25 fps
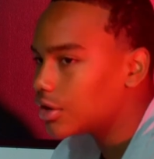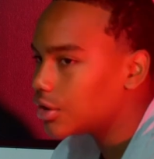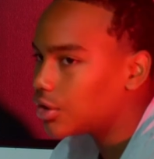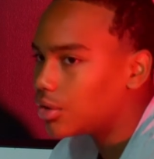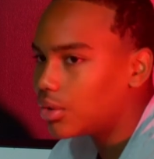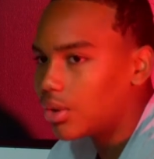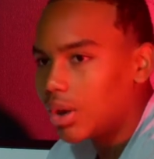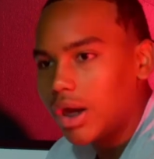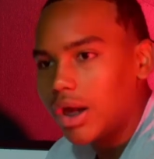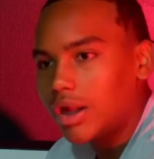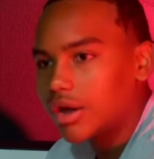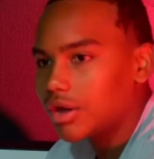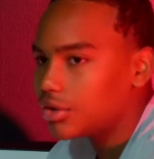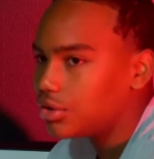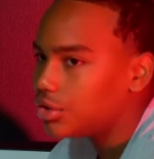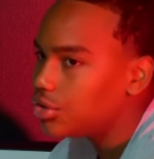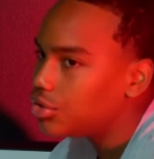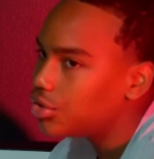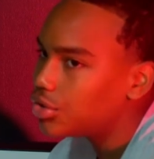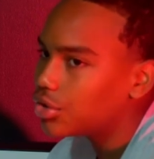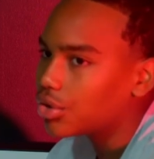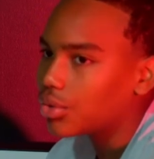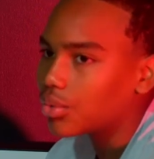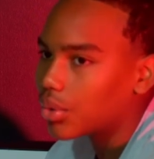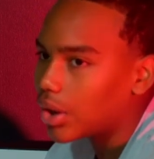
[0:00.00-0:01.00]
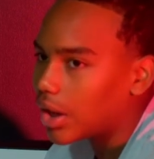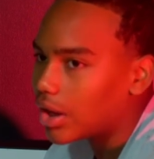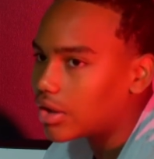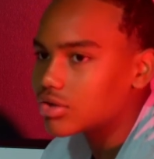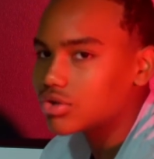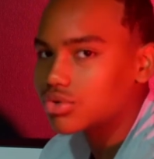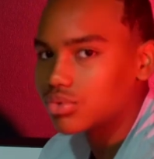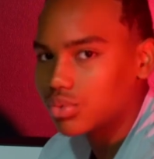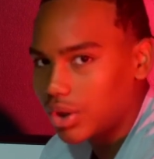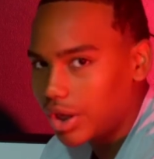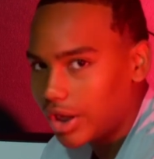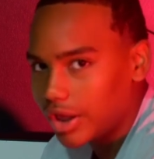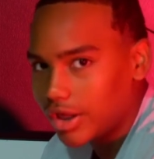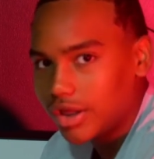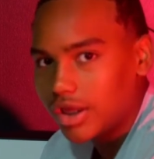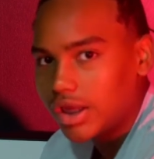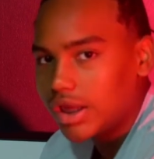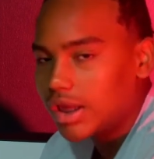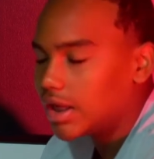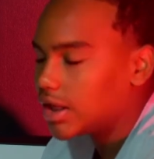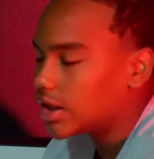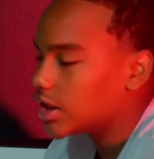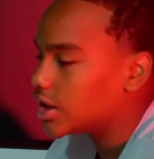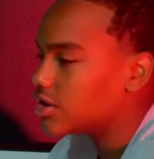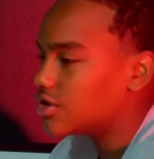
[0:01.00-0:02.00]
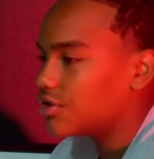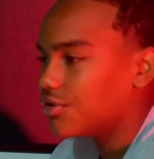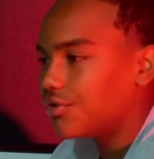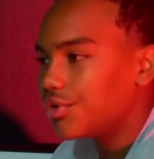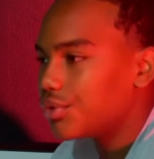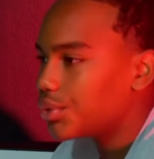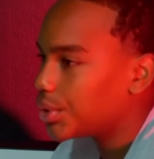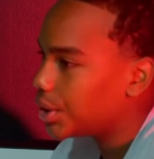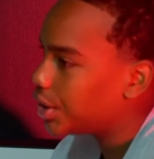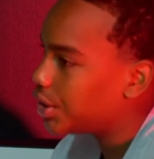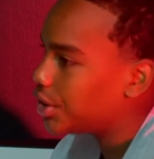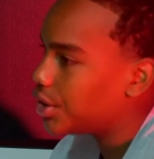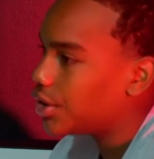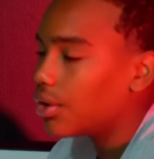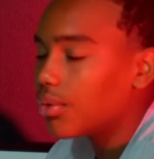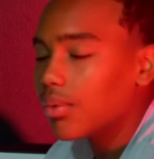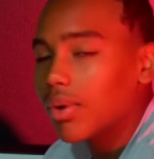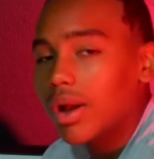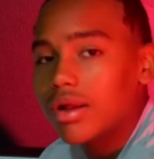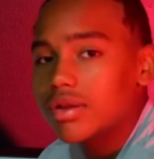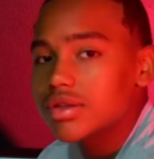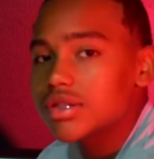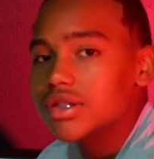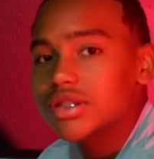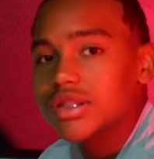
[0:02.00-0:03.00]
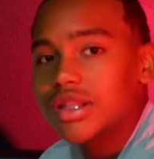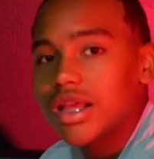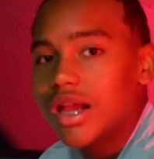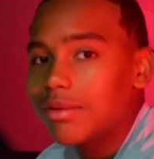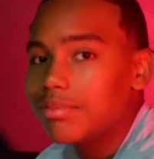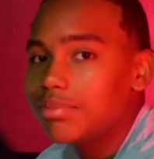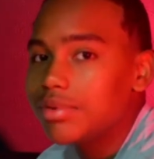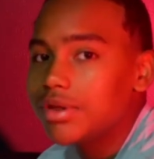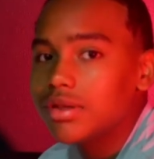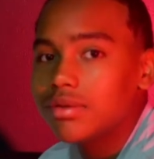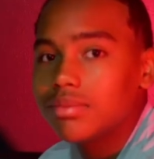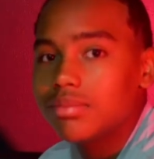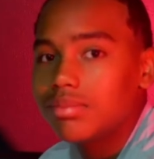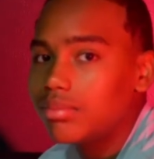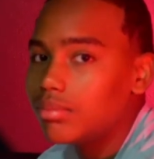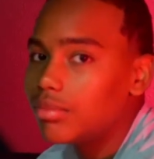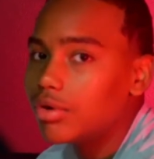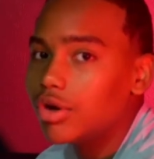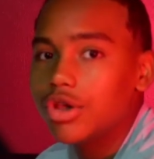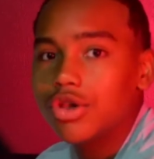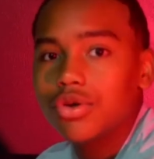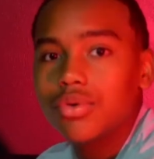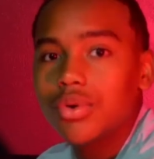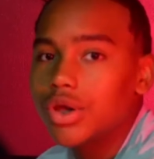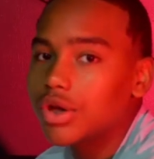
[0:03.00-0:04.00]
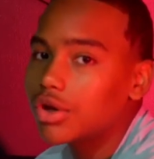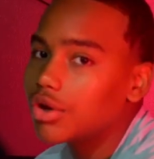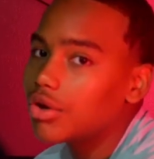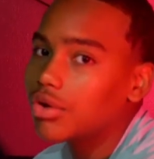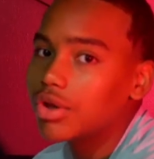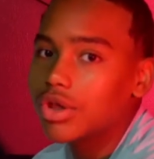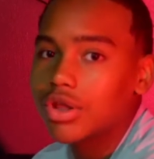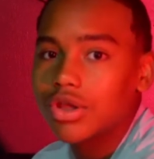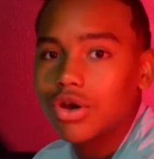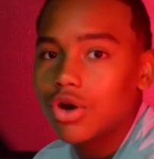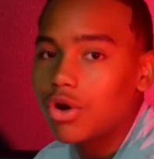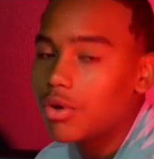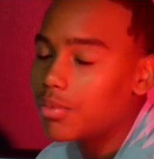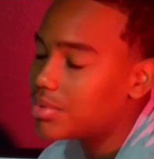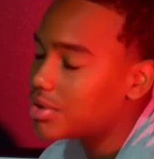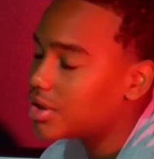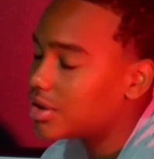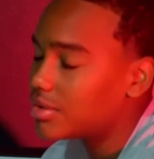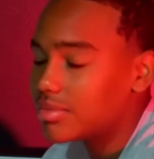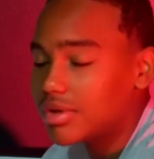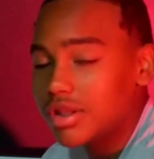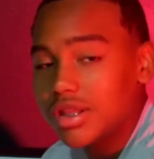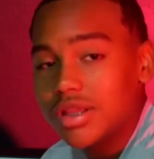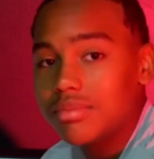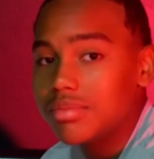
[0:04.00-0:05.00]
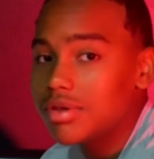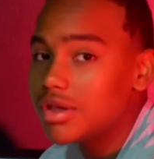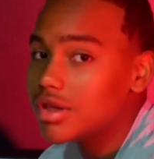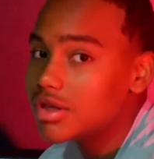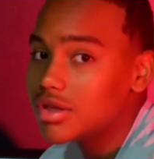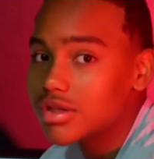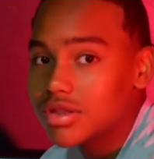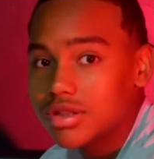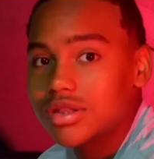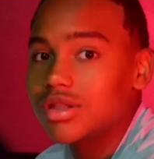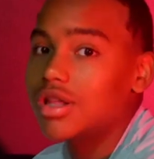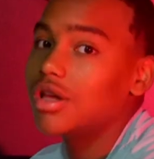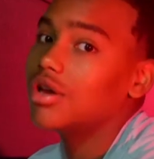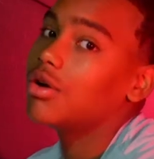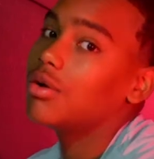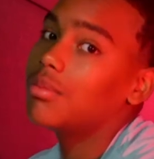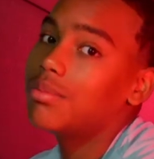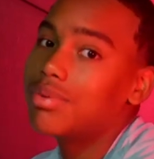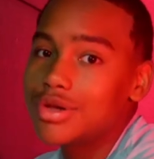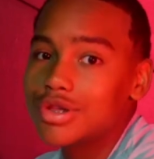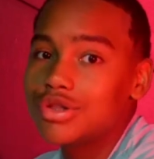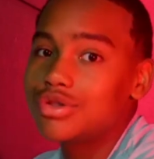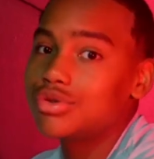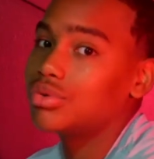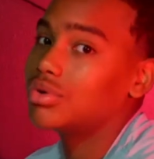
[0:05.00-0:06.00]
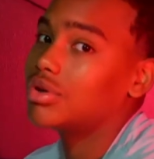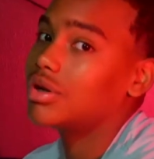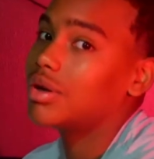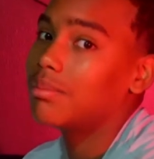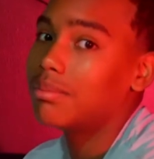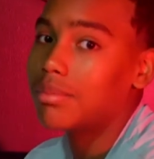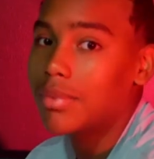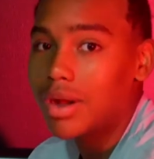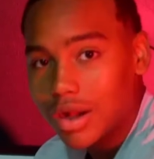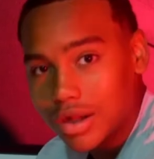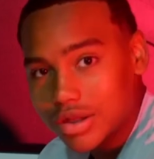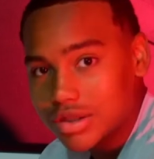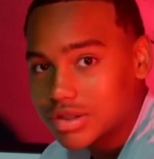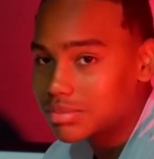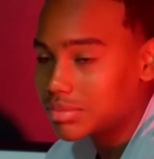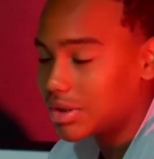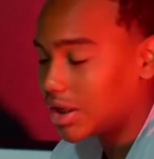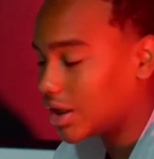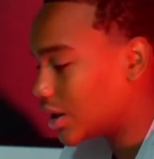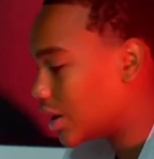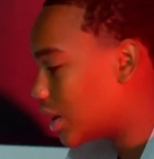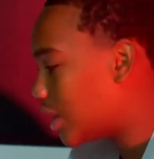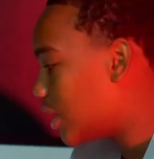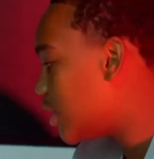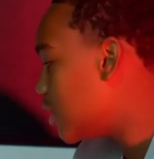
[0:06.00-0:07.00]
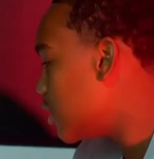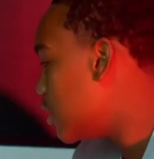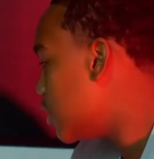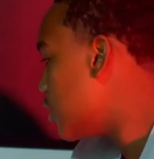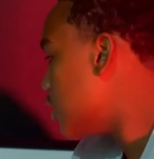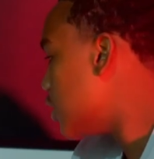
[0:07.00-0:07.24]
know how to do your routes right. Because if you running your route sloppy, boy, you ain't going to get open. Them DBs, they going to put you in a box, my guy.